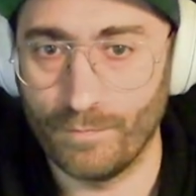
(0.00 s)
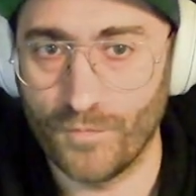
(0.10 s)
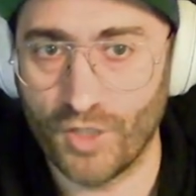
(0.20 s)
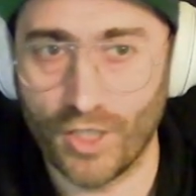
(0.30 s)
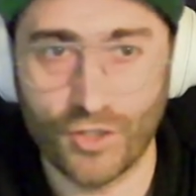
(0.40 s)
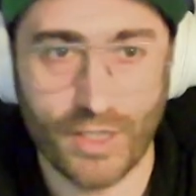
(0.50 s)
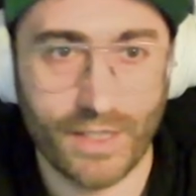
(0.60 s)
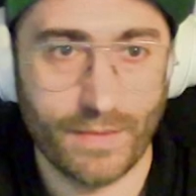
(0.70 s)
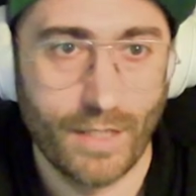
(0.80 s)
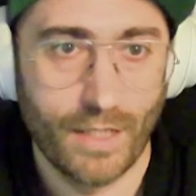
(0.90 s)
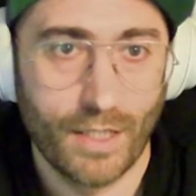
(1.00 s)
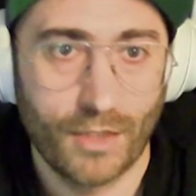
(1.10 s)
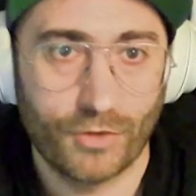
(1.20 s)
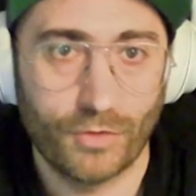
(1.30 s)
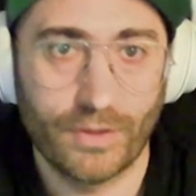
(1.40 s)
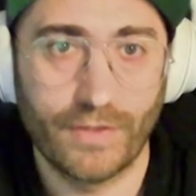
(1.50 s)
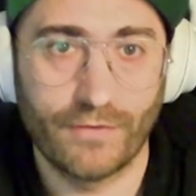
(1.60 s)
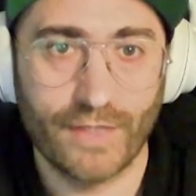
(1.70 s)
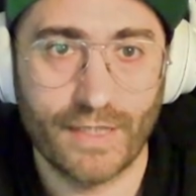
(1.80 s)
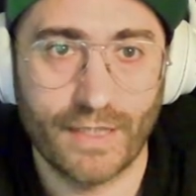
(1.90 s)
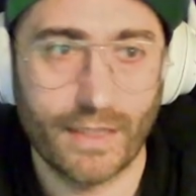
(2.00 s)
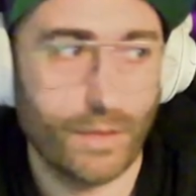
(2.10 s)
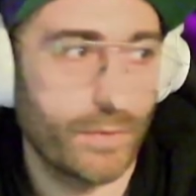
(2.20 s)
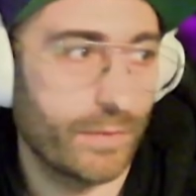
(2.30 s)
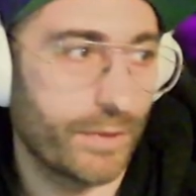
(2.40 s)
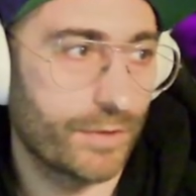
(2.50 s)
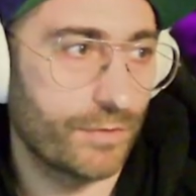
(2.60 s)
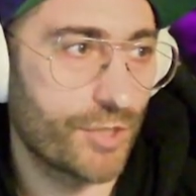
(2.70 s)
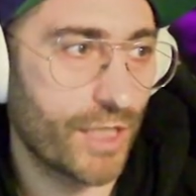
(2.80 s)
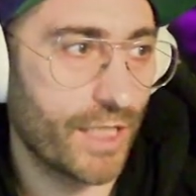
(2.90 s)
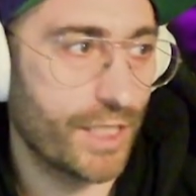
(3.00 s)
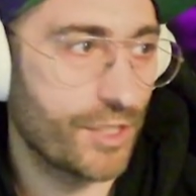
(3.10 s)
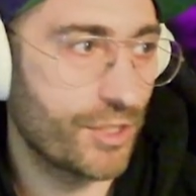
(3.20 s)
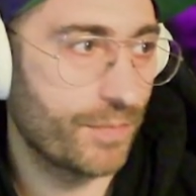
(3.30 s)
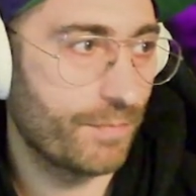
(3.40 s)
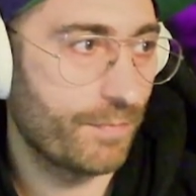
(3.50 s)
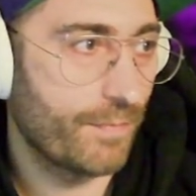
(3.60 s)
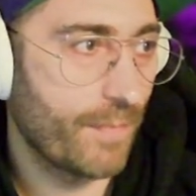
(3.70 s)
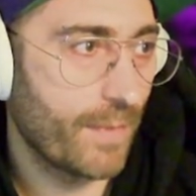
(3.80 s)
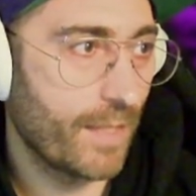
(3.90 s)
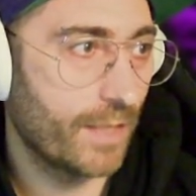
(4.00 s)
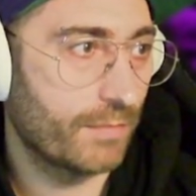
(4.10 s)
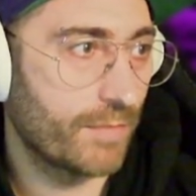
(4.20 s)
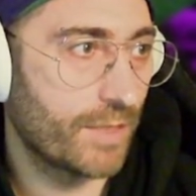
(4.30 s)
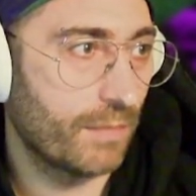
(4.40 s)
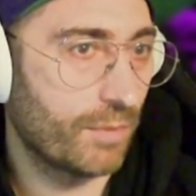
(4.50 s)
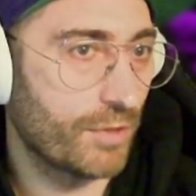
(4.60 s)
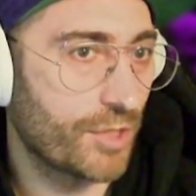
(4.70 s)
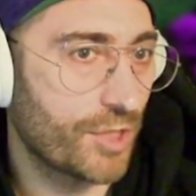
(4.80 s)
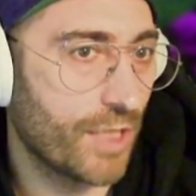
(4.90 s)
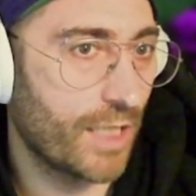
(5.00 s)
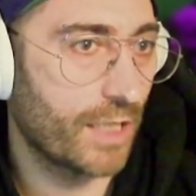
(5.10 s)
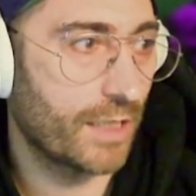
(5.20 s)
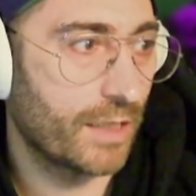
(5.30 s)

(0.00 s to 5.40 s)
changes. So the first thing that we want to change, let me double check.